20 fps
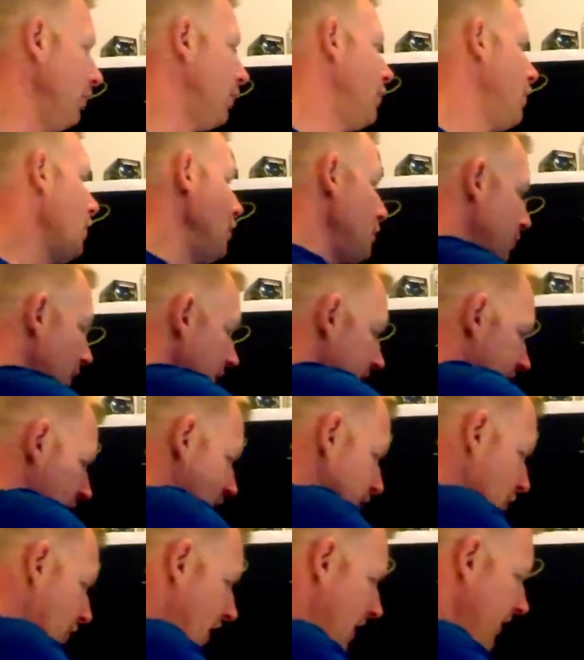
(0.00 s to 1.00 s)
because we've
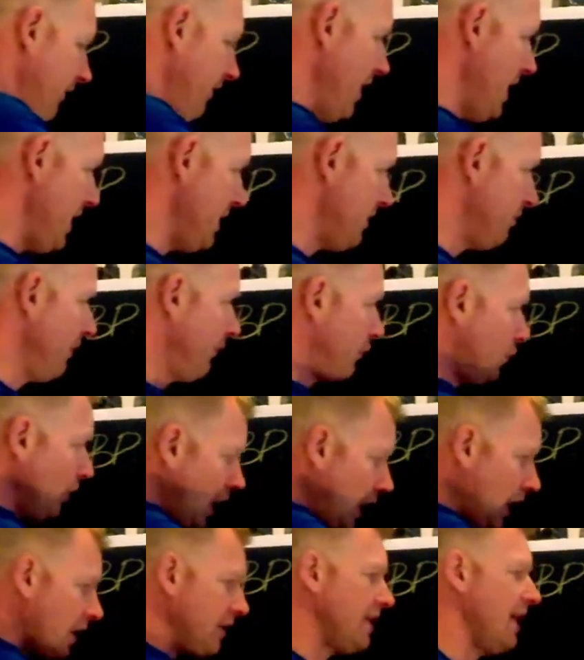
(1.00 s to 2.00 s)
achieved this, we've got
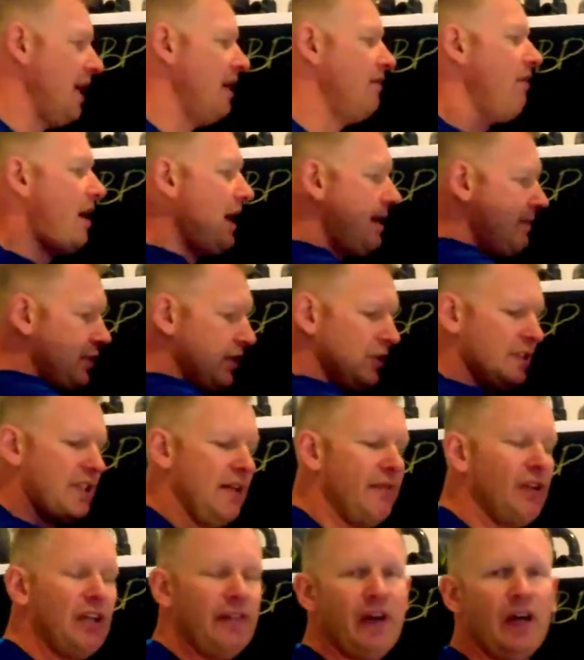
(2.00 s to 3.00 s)
our 10 reps at
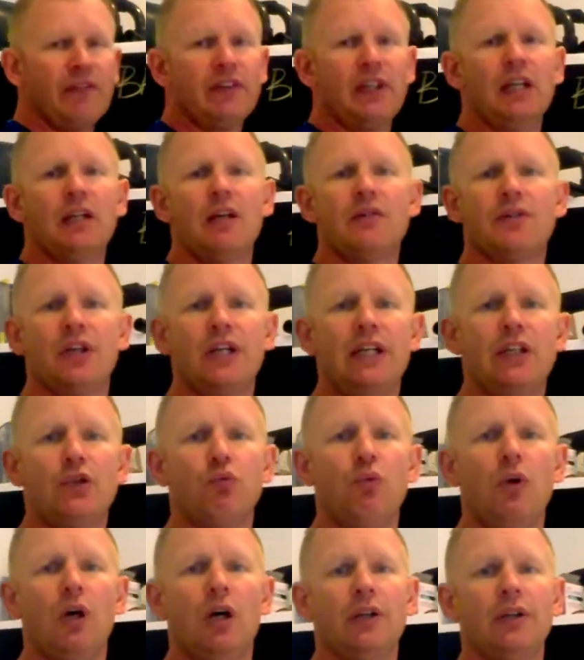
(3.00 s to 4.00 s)
75 kilos on each
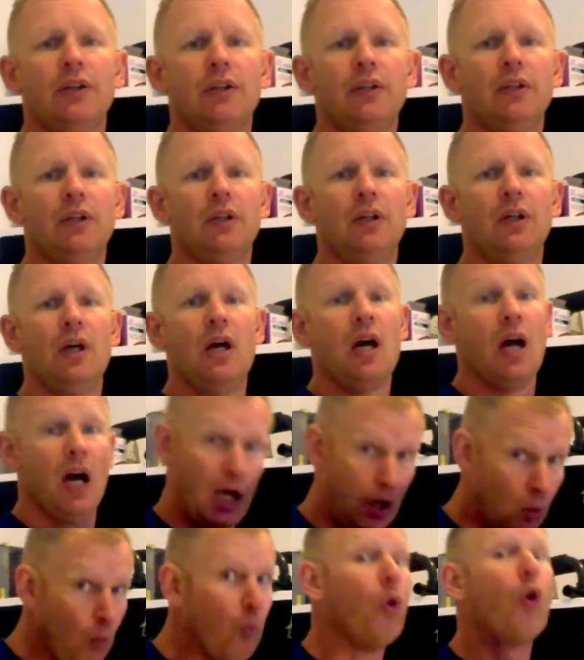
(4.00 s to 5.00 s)
one,
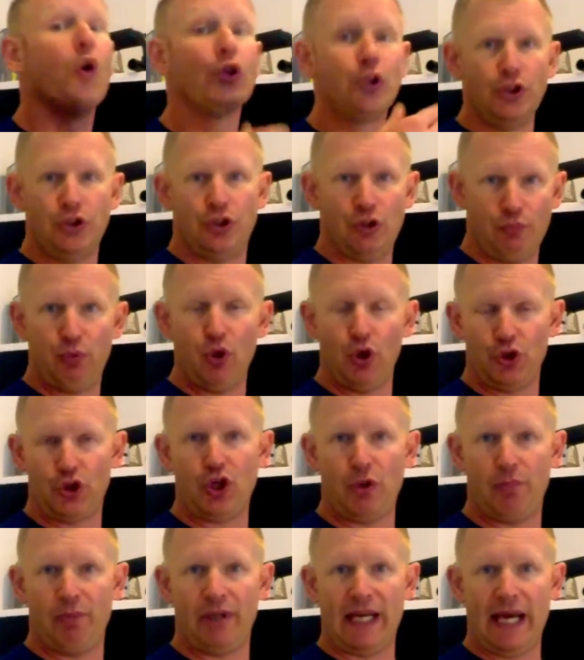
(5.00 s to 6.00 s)
I want you to push
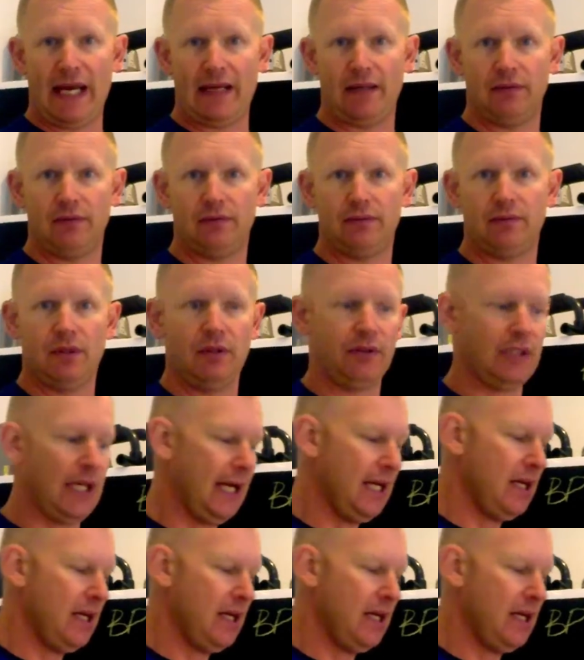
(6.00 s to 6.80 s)
up again. Okay?